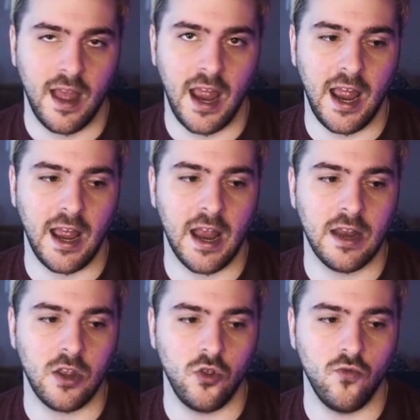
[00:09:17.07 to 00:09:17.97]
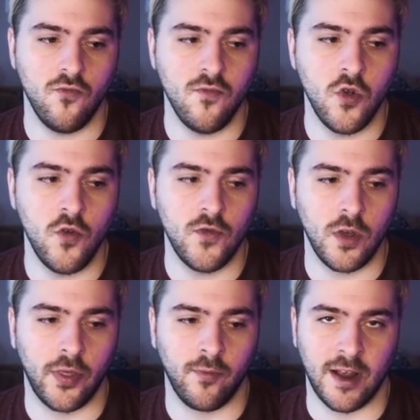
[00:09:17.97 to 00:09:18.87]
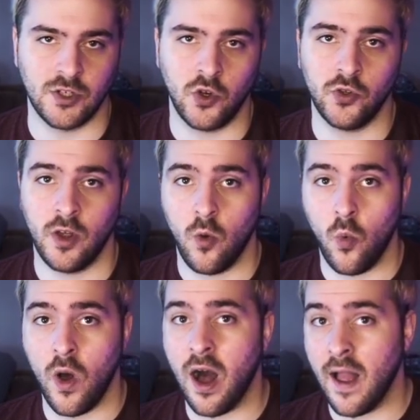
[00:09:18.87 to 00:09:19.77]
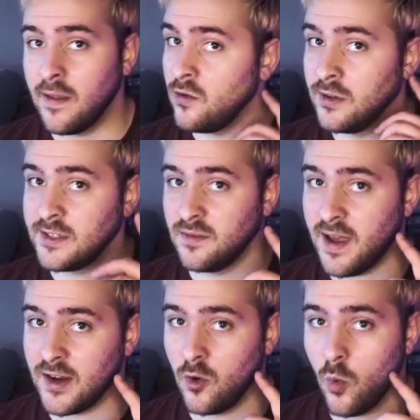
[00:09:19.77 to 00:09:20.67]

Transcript: and you move your threshold and then you listen back to it.